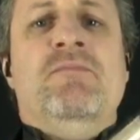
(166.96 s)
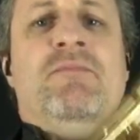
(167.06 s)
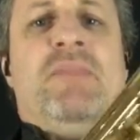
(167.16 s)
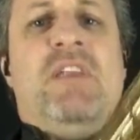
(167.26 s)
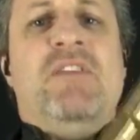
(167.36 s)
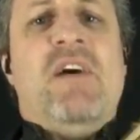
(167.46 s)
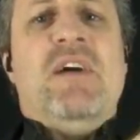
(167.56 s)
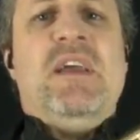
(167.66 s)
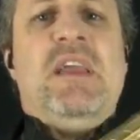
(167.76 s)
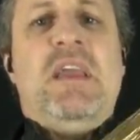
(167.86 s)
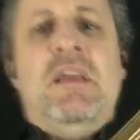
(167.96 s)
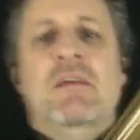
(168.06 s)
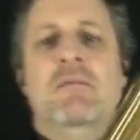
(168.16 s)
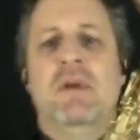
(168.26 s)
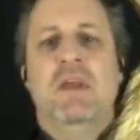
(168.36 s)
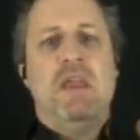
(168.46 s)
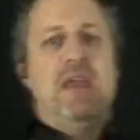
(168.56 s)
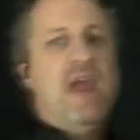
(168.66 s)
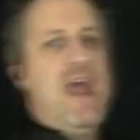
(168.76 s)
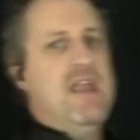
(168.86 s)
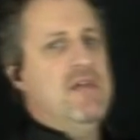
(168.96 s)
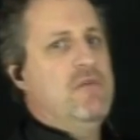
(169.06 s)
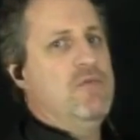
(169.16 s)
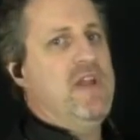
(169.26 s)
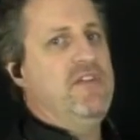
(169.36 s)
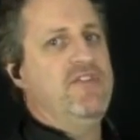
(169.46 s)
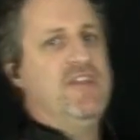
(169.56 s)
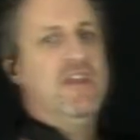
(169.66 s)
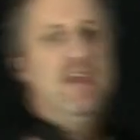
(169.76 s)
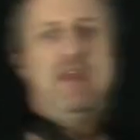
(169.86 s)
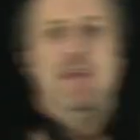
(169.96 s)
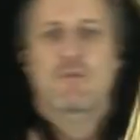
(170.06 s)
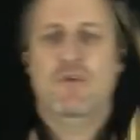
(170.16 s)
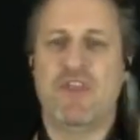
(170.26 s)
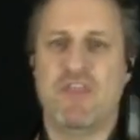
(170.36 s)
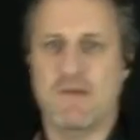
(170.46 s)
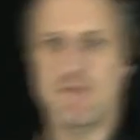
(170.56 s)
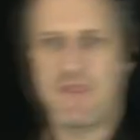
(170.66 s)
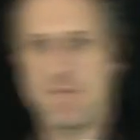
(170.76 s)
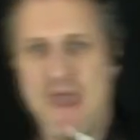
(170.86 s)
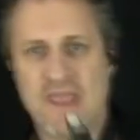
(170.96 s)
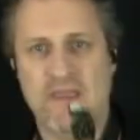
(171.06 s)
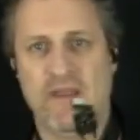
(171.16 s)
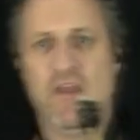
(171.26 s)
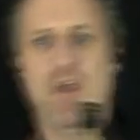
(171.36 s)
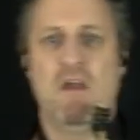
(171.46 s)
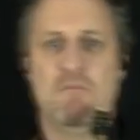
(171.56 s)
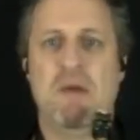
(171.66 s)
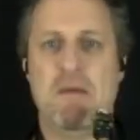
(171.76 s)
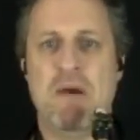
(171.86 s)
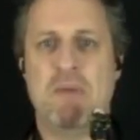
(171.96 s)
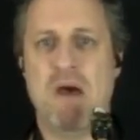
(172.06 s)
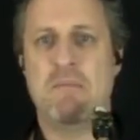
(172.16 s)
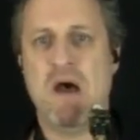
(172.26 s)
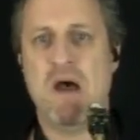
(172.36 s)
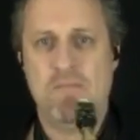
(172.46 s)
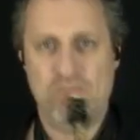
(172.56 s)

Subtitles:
That is our E, E and register key with the thumb at the back. Ba ba ba ba.